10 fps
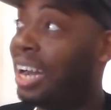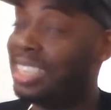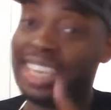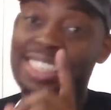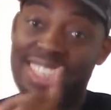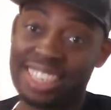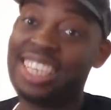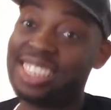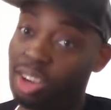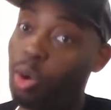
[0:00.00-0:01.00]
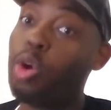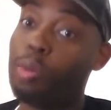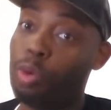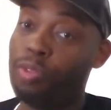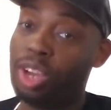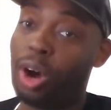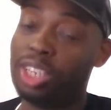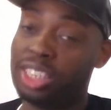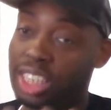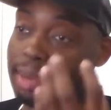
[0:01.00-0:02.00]
Uh, yes, this is a horror movie,
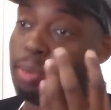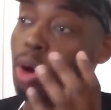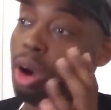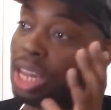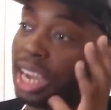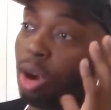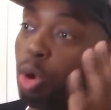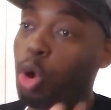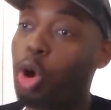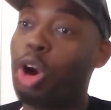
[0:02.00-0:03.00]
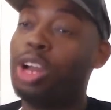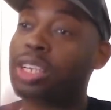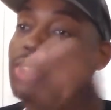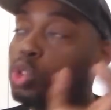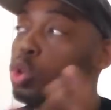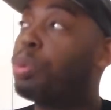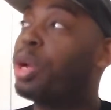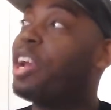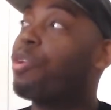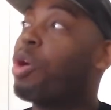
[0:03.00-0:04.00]
y'all. This is like more like a horror
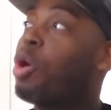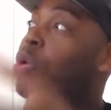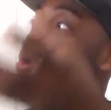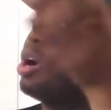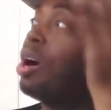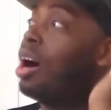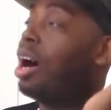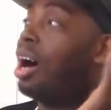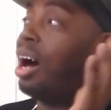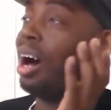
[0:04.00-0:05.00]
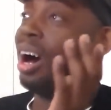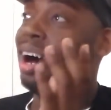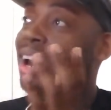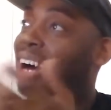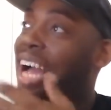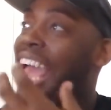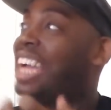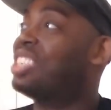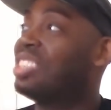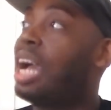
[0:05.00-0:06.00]
superhero uh,
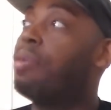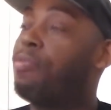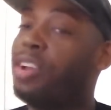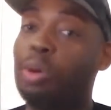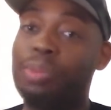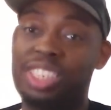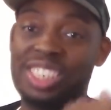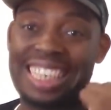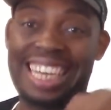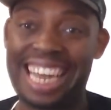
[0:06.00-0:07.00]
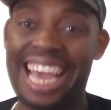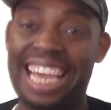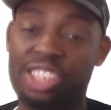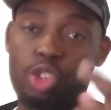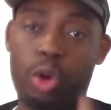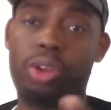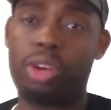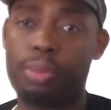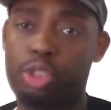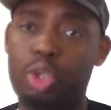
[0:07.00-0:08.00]
uh, action type film. This is Glass,
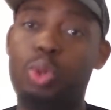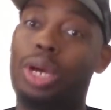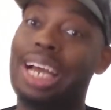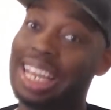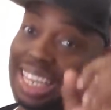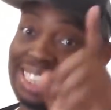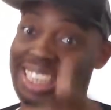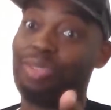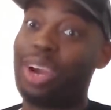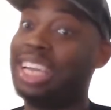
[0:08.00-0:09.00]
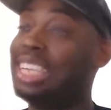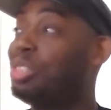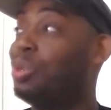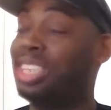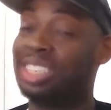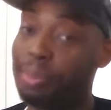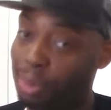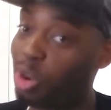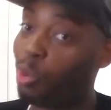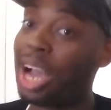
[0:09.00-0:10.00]
trailer number two. Let's get right into
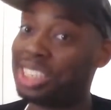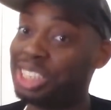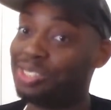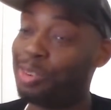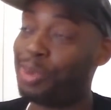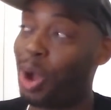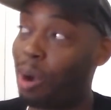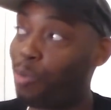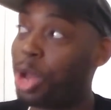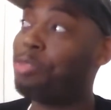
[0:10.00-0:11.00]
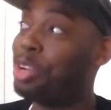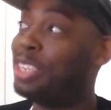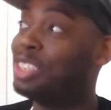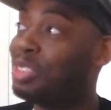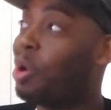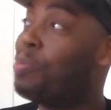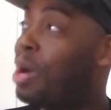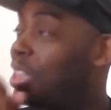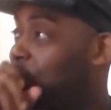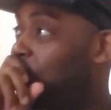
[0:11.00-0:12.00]
this. I'm gonna watch this film, y'all. I'm ready for this
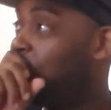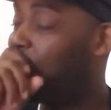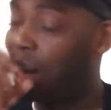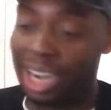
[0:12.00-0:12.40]
so much.